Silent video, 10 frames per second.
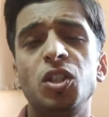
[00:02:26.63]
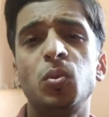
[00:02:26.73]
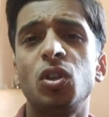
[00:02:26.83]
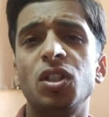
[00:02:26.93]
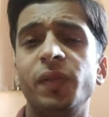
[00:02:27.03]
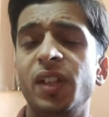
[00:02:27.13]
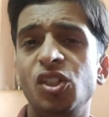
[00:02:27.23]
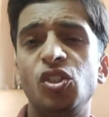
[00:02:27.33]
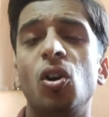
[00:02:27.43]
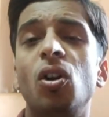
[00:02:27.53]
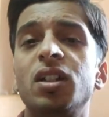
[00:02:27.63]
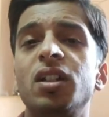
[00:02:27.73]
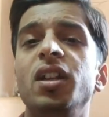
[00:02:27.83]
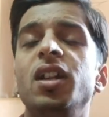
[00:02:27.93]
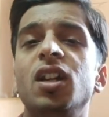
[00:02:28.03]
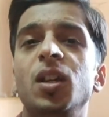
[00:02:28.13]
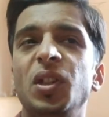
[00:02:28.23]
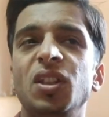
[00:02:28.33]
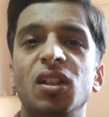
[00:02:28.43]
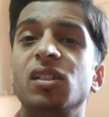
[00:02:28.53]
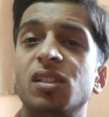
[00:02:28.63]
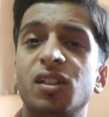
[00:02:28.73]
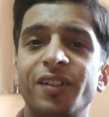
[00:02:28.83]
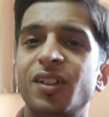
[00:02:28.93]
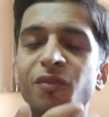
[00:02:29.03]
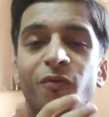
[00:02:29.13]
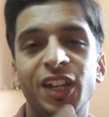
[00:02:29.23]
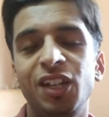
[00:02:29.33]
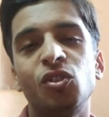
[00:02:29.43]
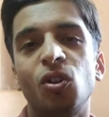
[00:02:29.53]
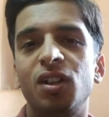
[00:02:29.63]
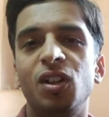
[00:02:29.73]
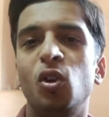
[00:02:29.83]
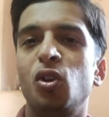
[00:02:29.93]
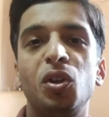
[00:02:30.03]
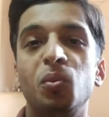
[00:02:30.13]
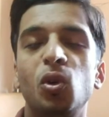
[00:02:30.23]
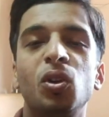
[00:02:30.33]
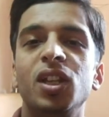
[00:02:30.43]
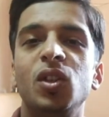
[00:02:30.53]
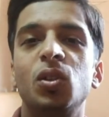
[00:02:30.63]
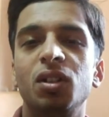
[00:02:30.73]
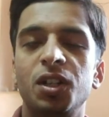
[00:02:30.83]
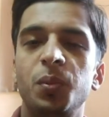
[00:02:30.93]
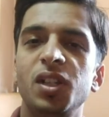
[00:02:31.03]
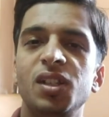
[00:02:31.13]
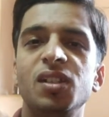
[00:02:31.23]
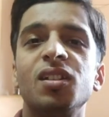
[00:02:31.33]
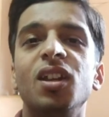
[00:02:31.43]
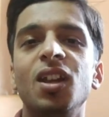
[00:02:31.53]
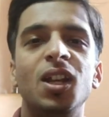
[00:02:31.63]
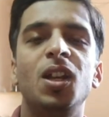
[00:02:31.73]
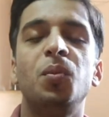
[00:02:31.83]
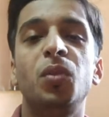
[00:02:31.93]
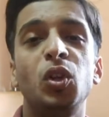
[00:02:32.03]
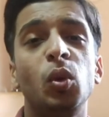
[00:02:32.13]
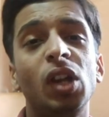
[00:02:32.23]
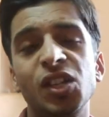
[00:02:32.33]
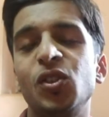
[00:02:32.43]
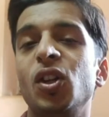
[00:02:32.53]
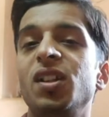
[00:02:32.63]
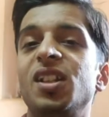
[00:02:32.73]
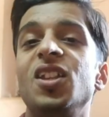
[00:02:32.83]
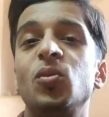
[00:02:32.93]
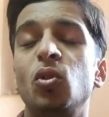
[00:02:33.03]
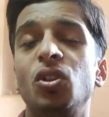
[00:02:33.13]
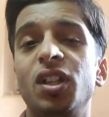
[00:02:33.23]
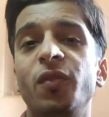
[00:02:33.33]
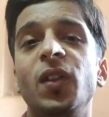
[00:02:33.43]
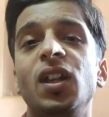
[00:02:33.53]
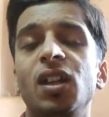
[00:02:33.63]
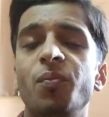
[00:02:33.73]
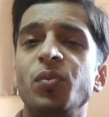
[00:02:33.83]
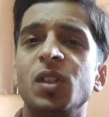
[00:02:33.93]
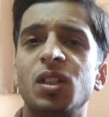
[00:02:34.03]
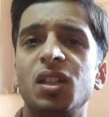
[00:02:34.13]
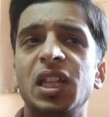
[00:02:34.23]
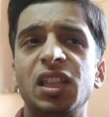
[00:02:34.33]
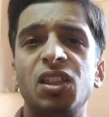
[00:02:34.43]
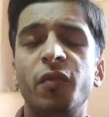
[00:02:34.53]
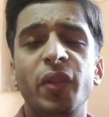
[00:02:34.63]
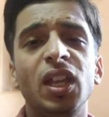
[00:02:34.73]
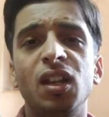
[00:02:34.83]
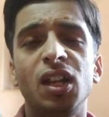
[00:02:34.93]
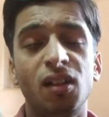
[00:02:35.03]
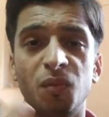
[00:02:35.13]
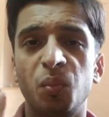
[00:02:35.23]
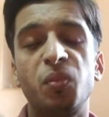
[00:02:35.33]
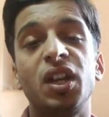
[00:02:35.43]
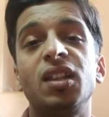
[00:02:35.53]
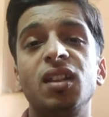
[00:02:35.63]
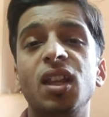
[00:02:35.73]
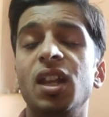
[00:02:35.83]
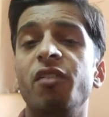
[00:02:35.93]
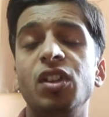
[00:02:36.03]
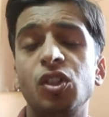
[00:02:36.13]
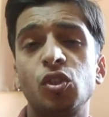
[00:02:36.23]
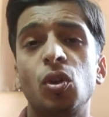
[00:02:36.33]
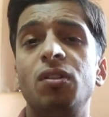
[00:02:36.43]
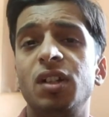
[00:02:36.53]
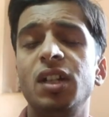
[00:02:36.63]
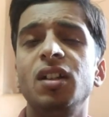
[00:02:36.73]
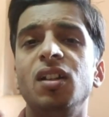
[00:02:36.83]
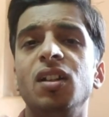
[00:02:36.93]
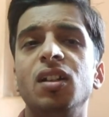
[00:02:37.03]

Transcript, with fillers: this book is very short read i mean the very short read not more than 200 pages but you will enjoy this book definitely the, the way like rather than having a short read